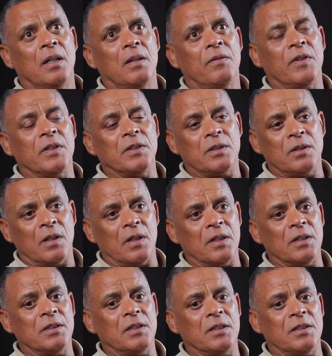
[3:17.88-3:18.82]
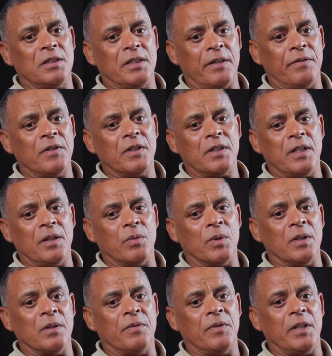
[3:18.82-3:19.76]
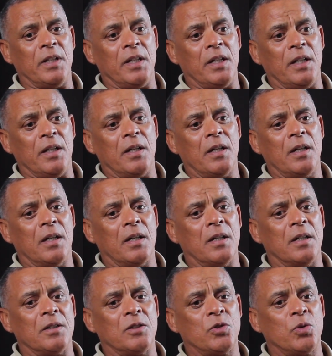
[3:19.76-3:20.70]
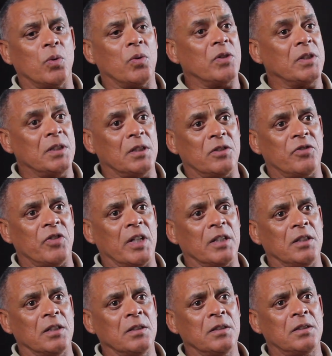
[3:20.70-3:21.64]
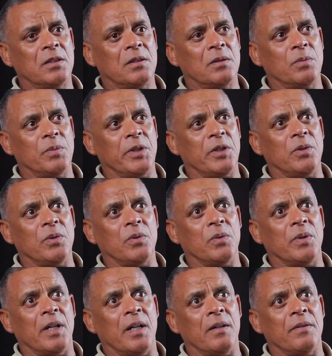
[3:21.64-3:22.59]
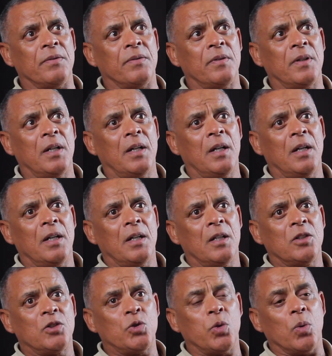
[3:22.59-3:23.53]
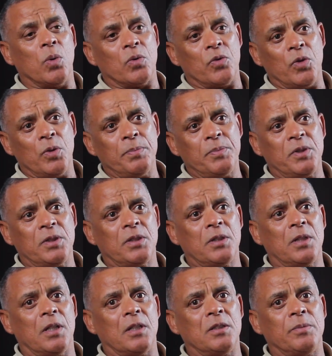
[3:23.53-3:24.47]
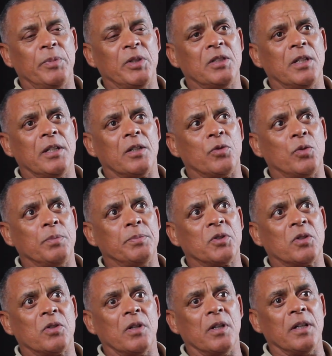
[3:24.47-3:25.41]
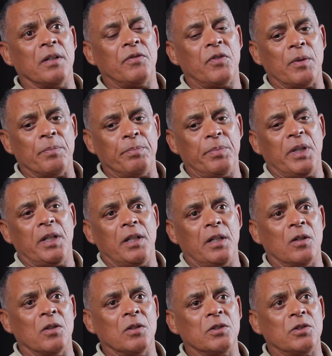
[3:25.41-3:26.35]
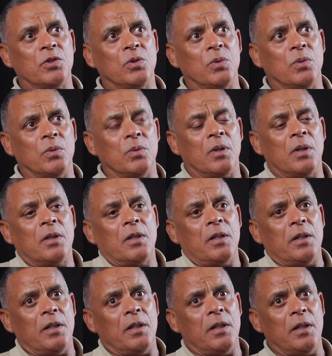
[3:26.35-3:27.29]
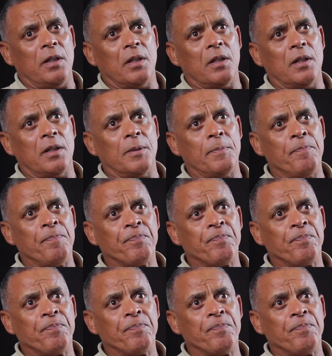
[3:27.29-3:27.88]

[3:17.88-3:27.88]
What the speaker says: Van Stadens is definitely one of the tourist attractions. We do have tour groups, especially groups going from P onto the